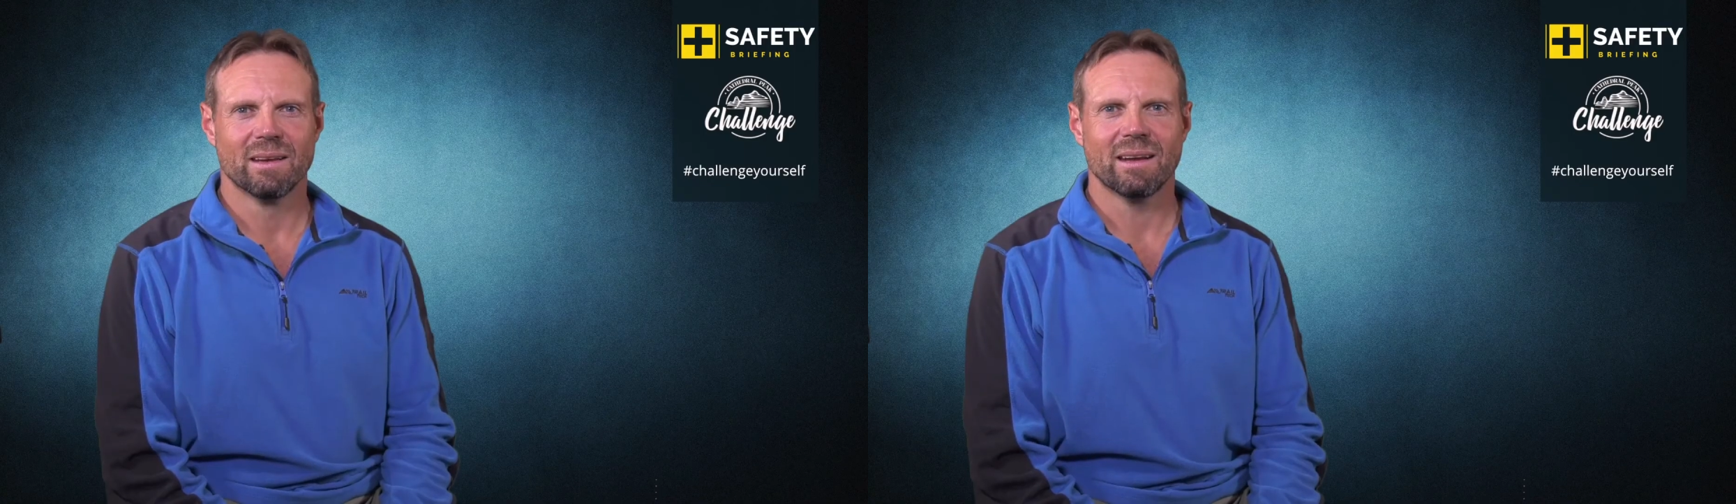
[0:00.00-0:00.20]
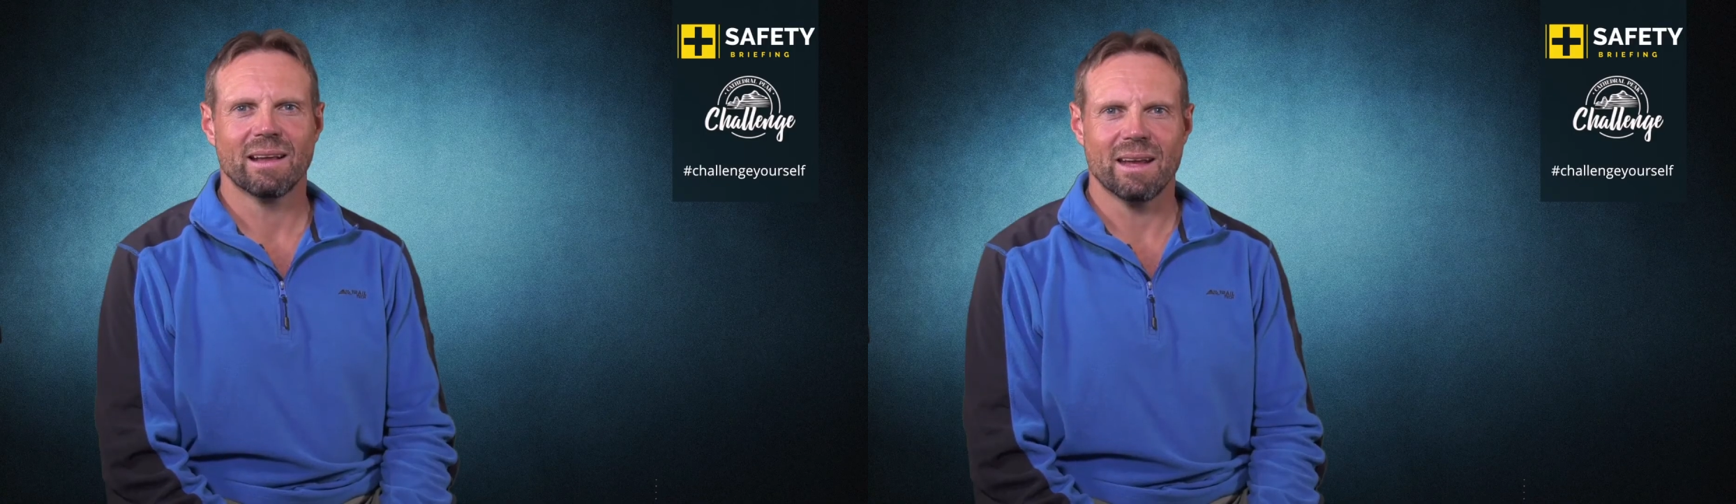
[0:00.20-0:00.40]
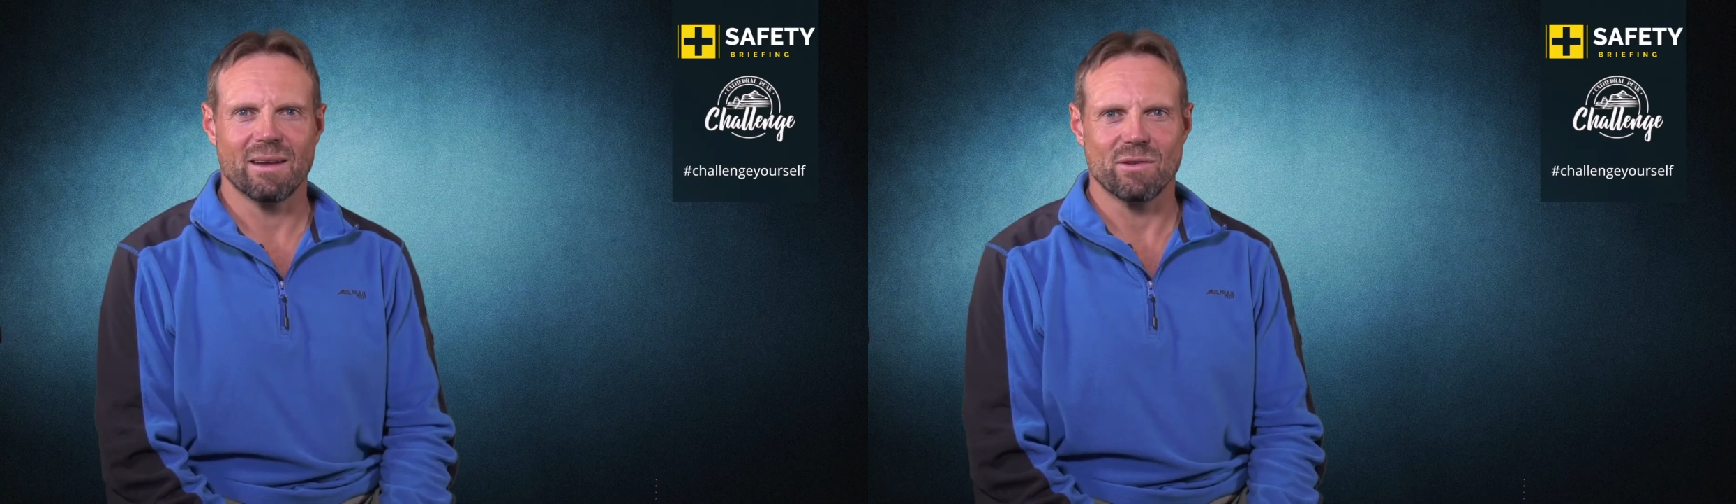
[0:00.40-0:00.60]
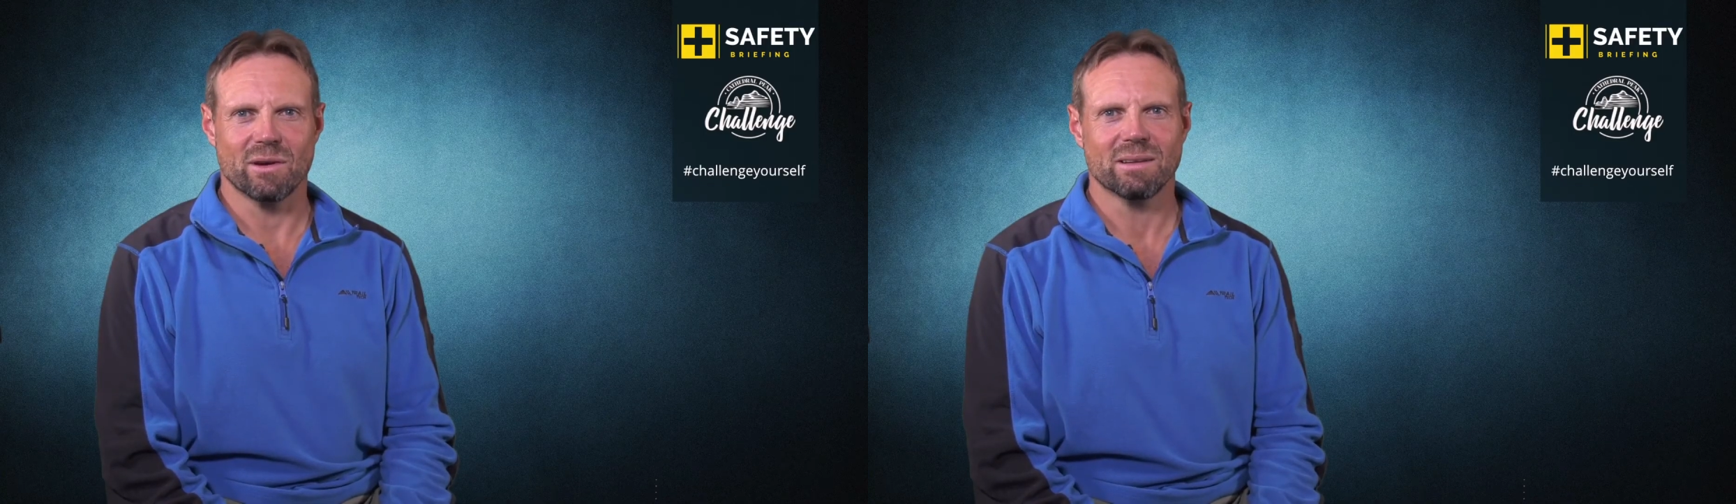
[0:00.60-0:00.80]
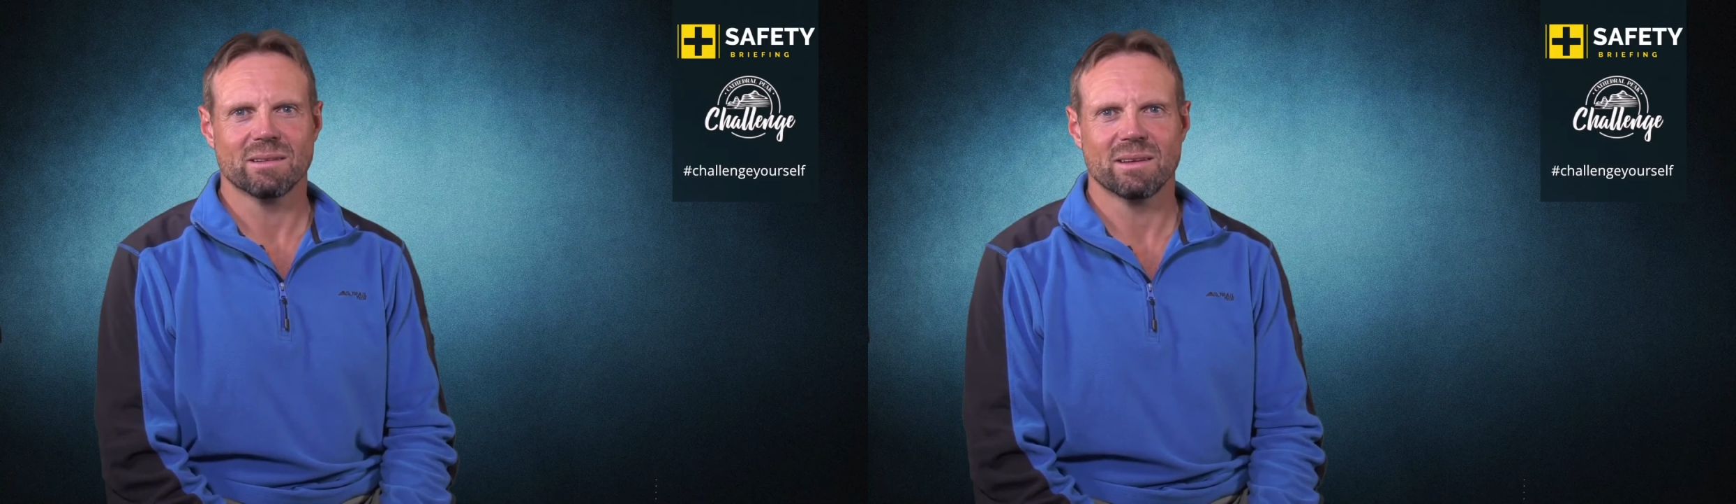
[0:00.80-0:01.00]
Hello
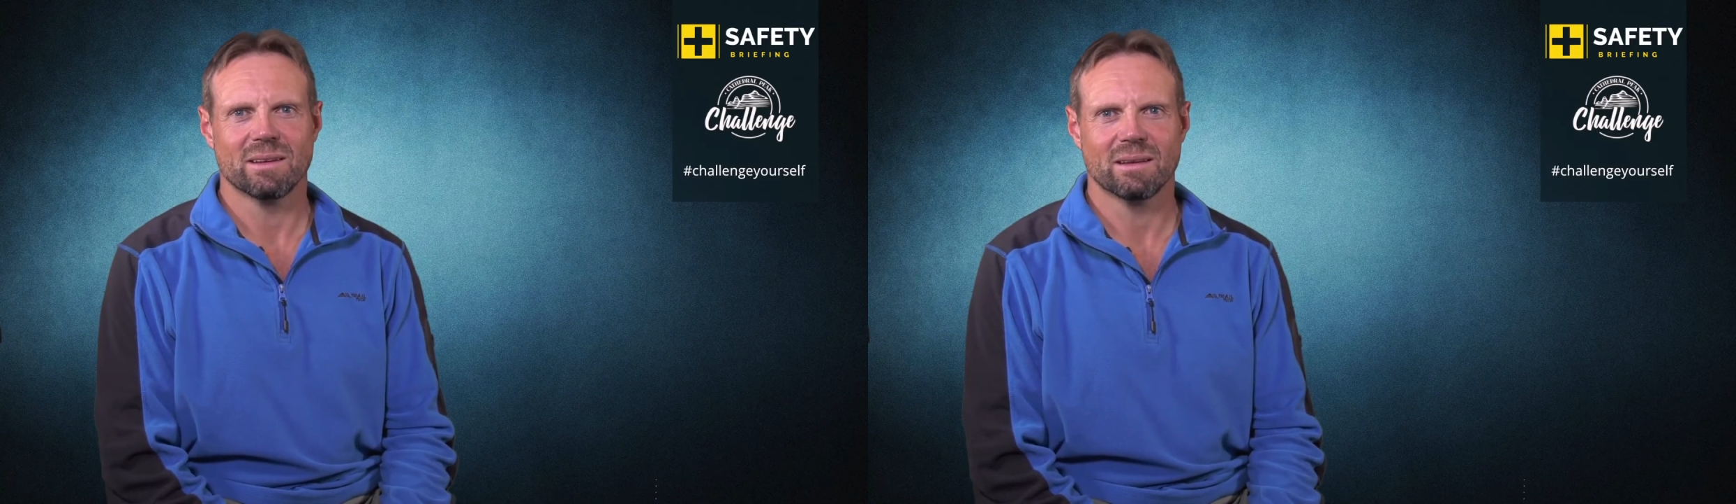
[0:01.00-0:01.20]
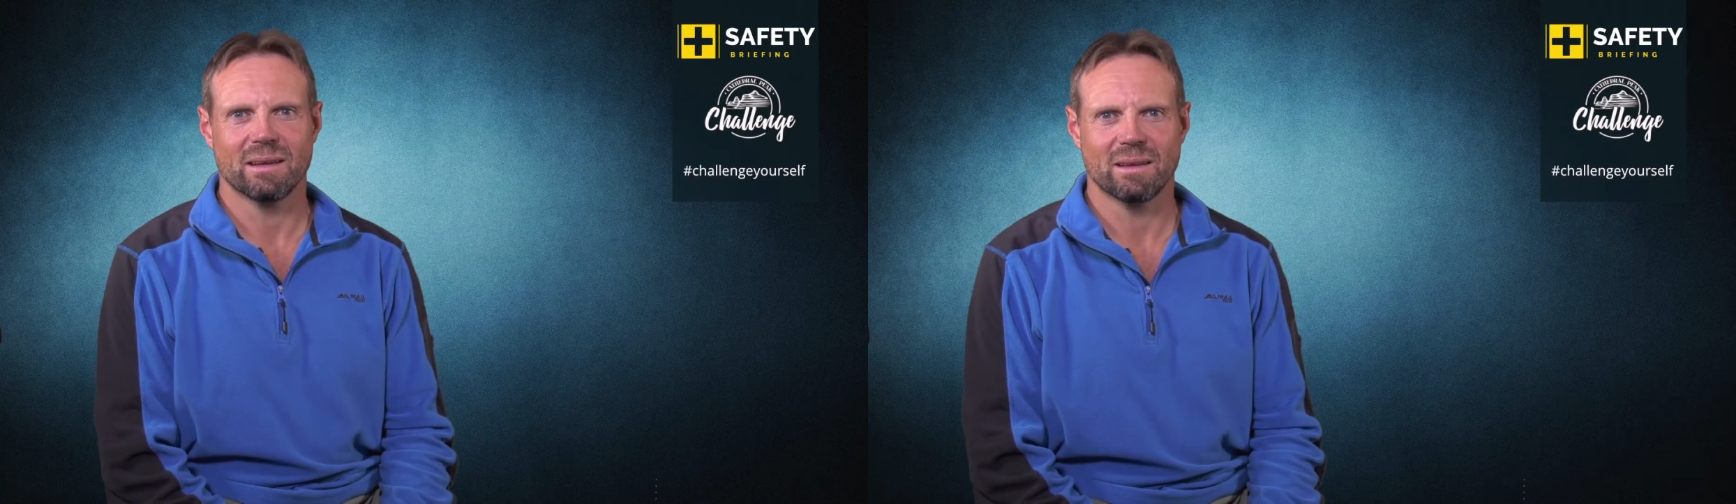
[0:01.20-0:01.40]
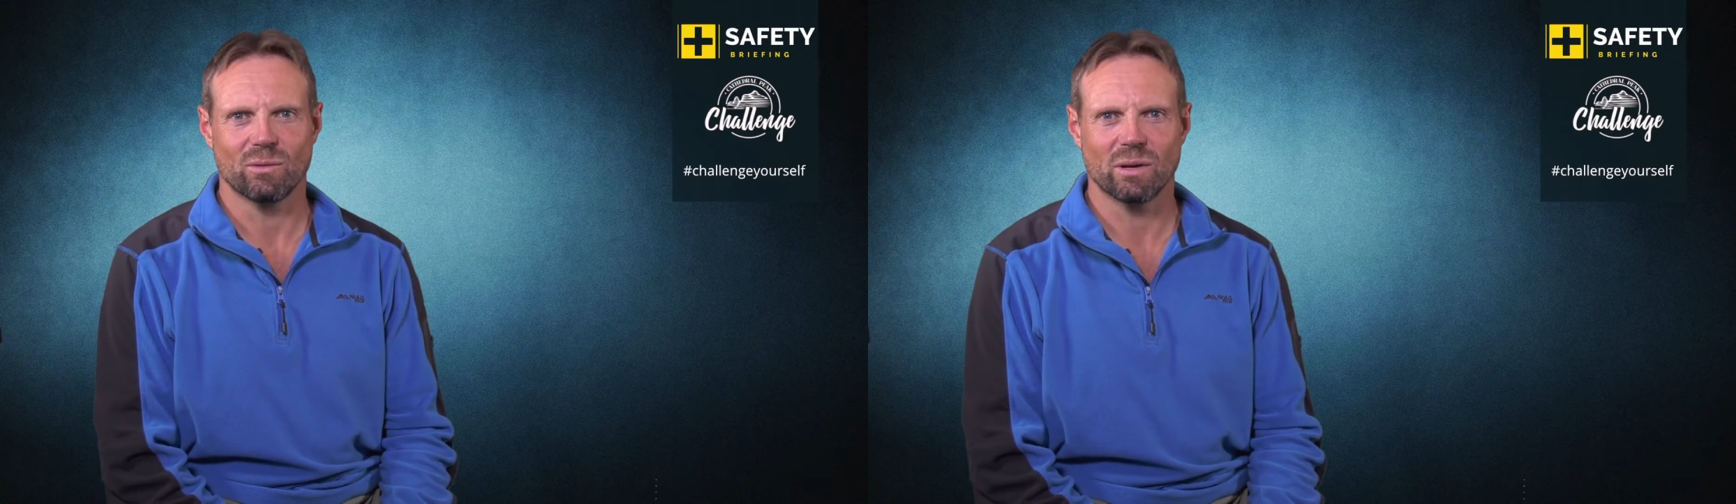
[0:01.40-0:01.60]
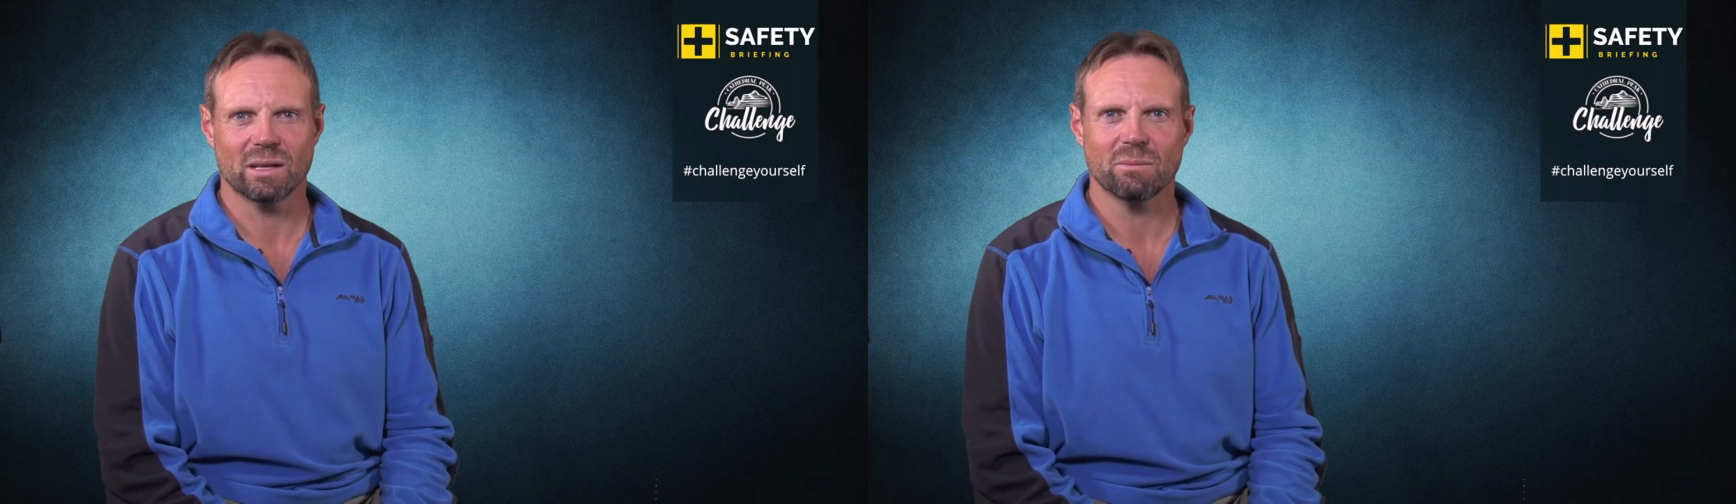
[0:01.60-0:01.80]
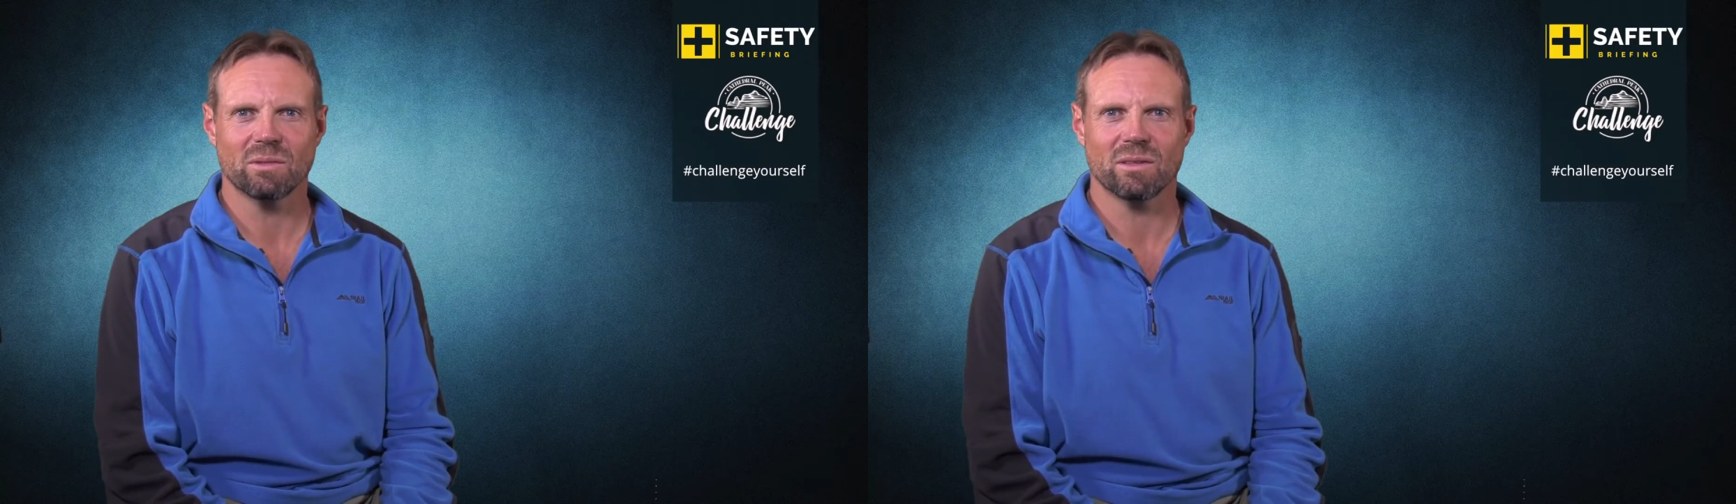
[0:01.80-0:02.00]
everyone, welcome